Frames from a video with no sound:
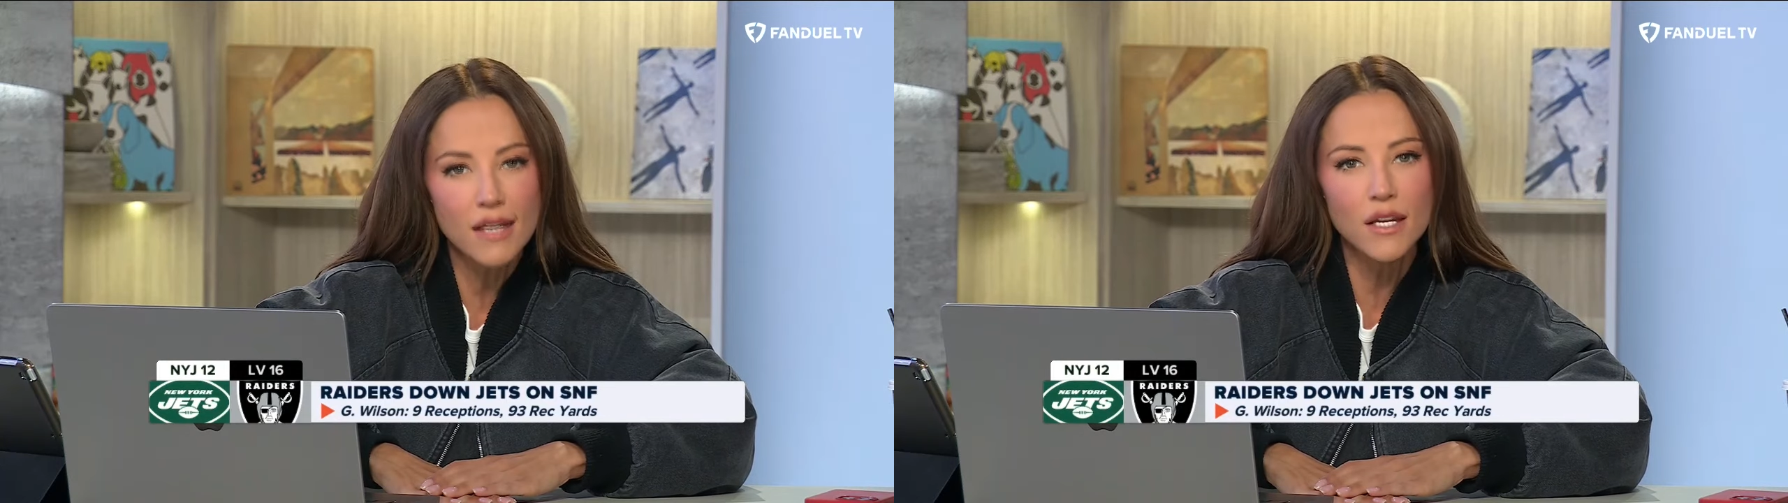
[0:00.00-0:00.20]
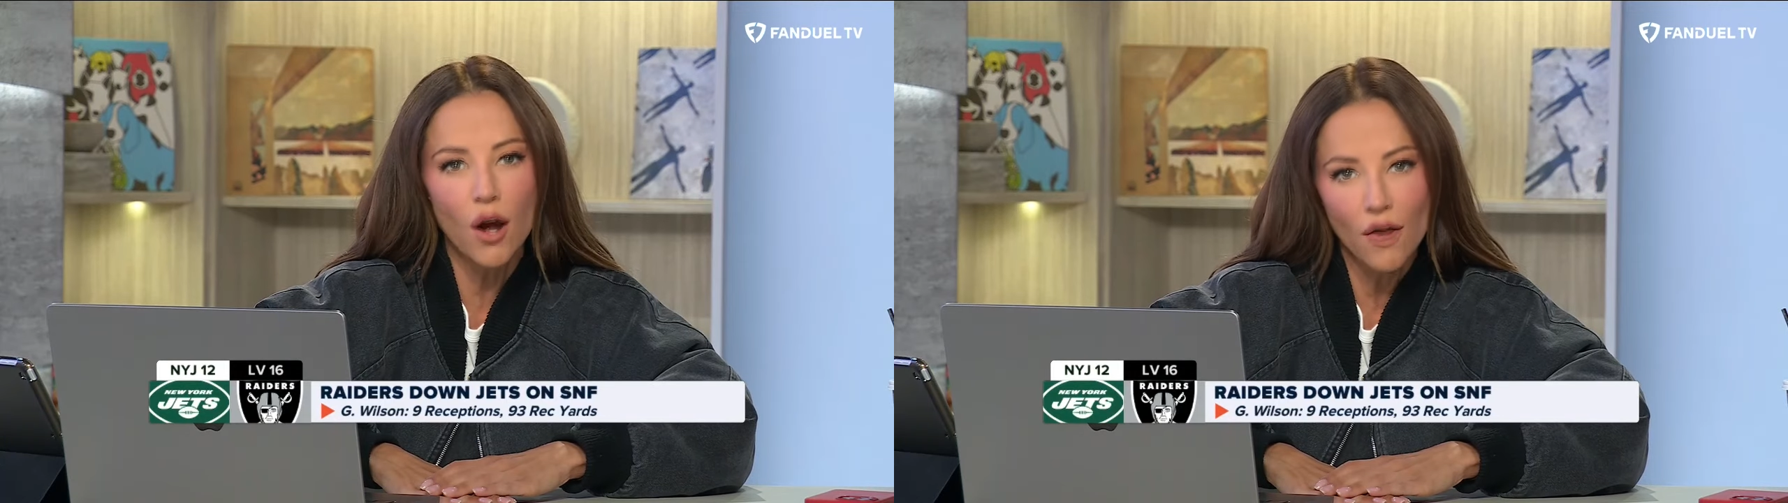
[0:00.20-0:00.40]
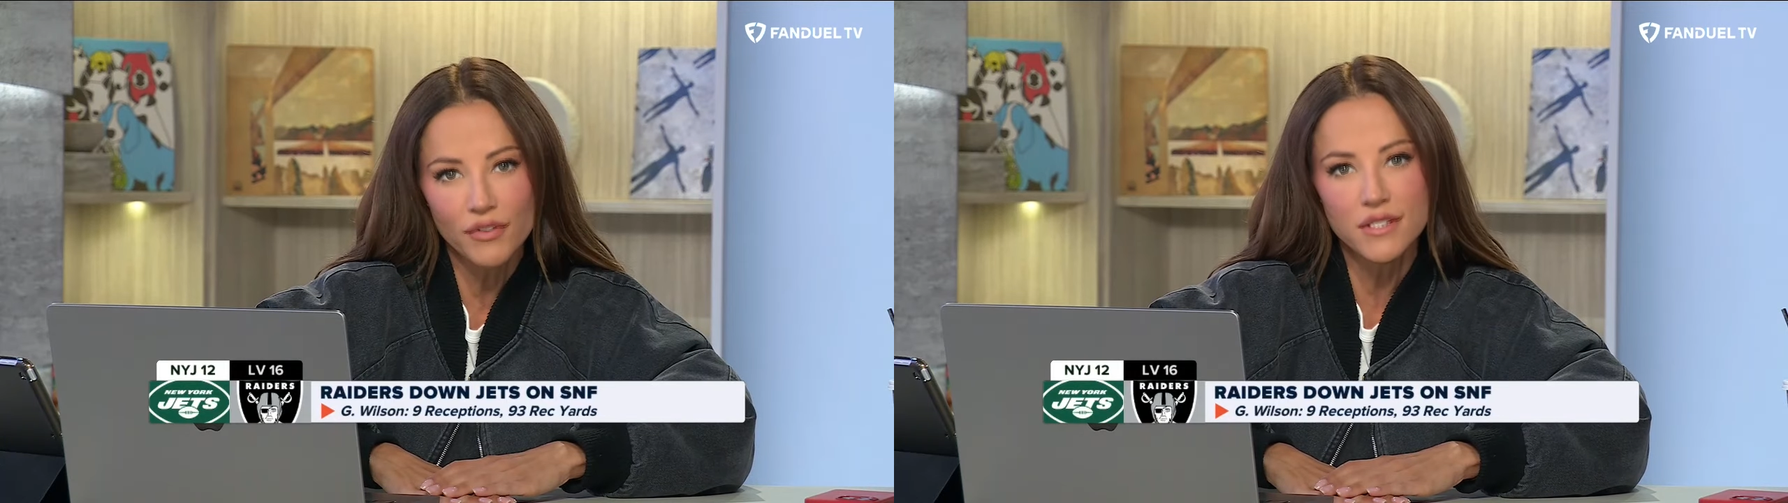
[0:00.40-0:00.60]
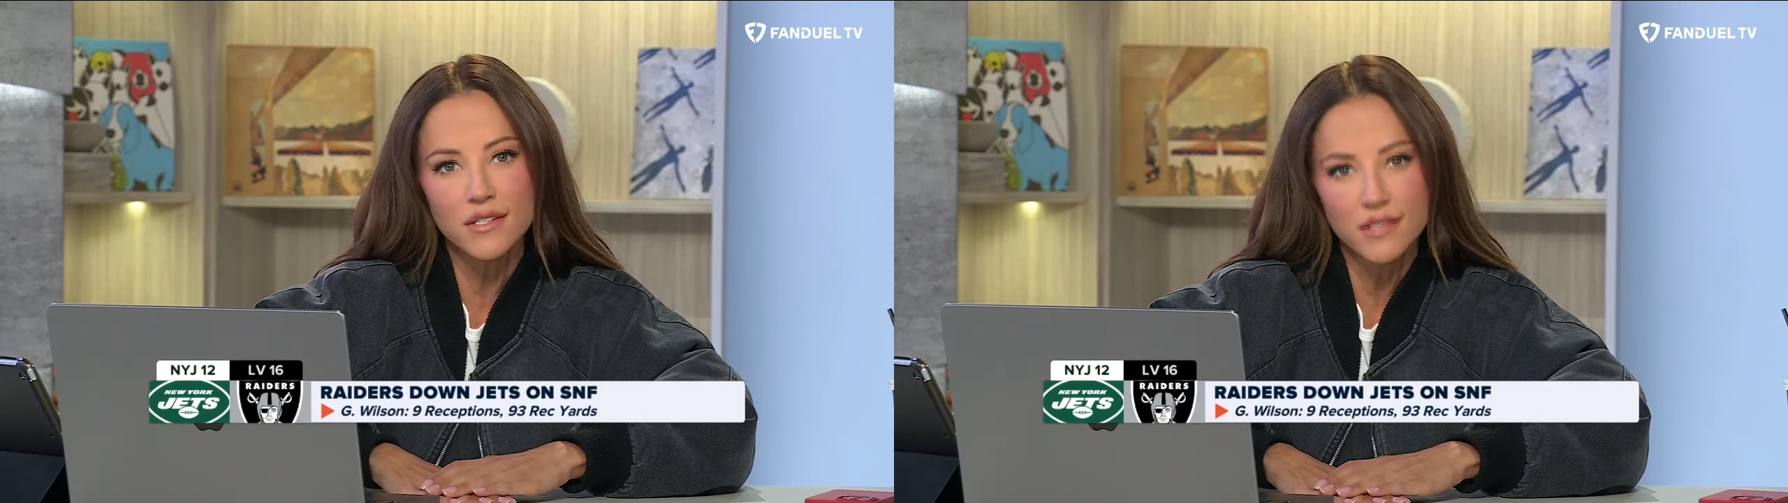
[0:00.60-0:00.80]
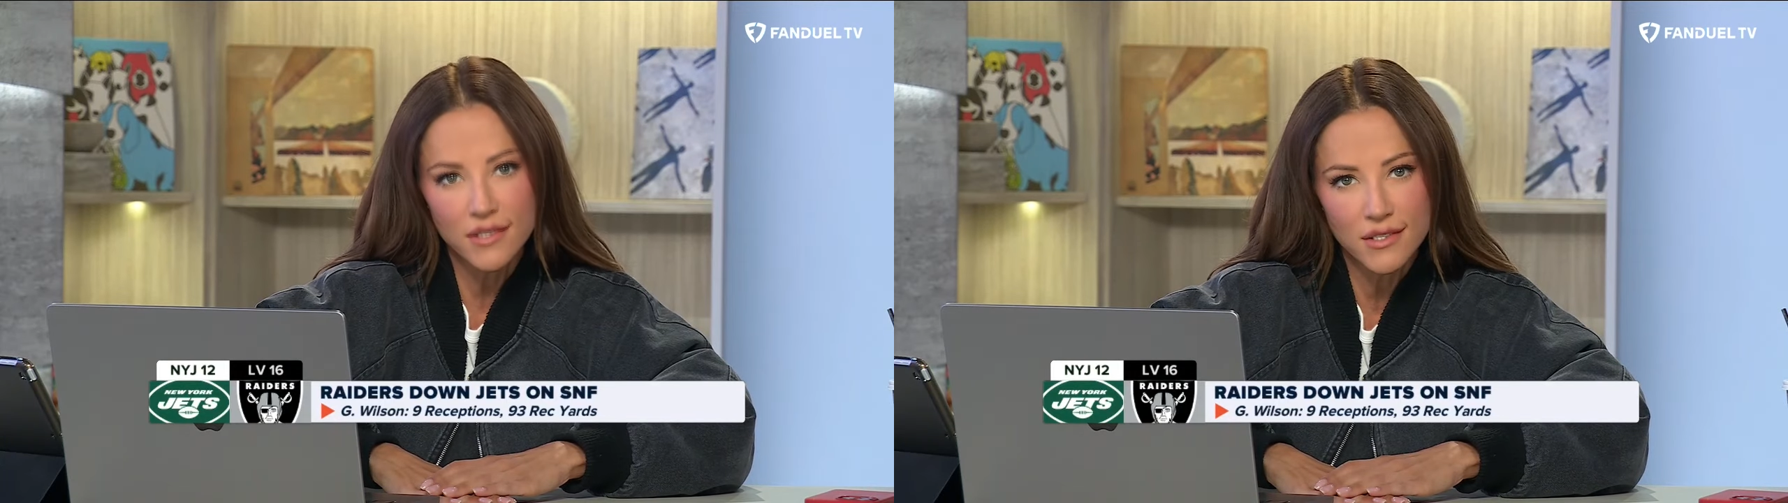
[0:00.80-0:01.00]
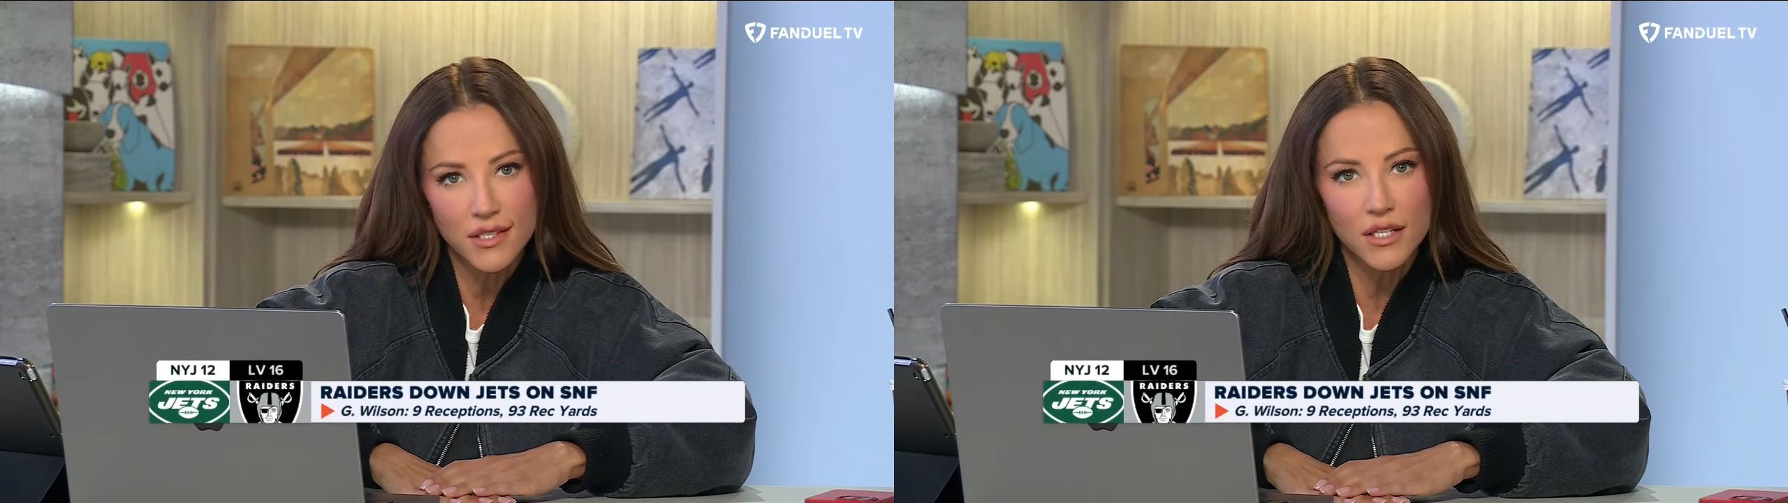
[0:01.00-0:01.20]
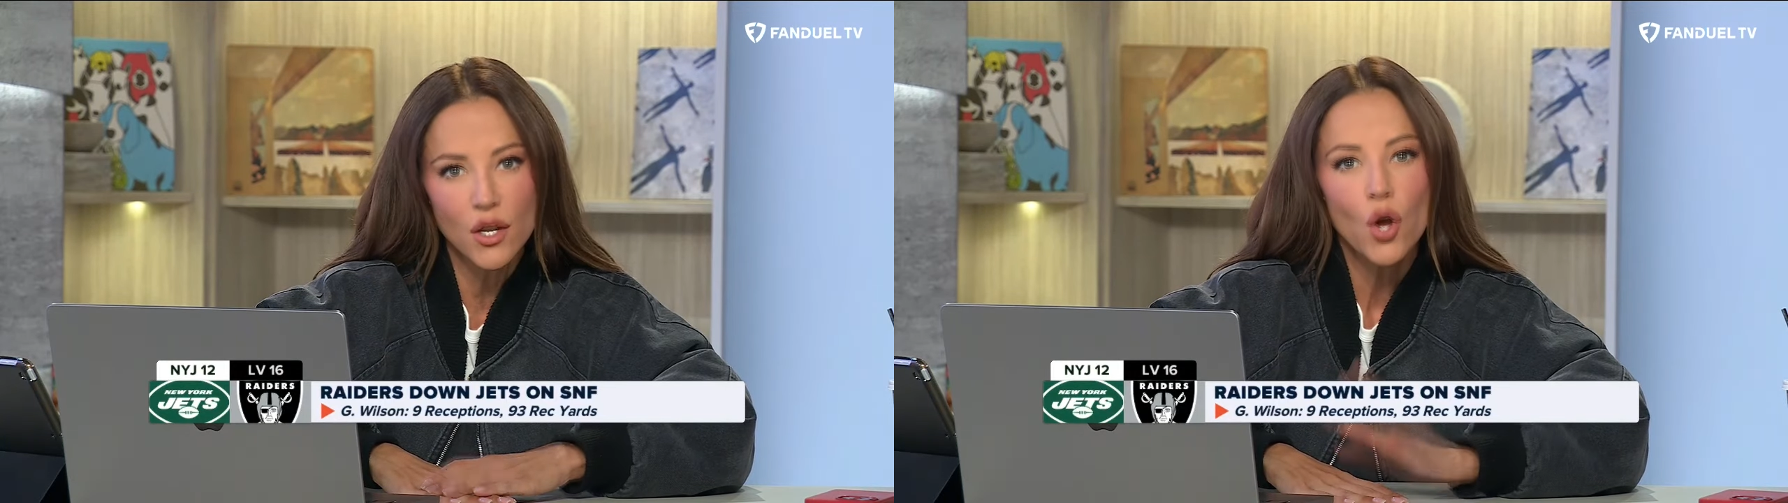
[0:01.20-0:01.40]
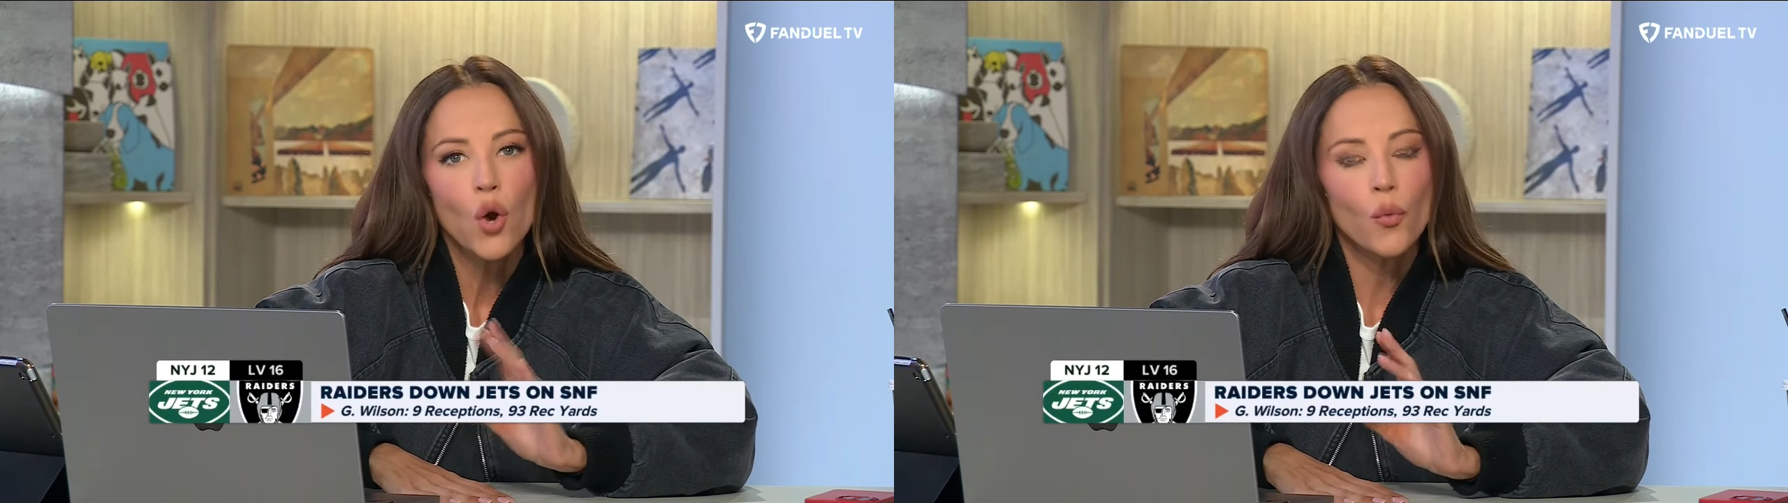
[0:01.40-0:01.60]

any offense to succeed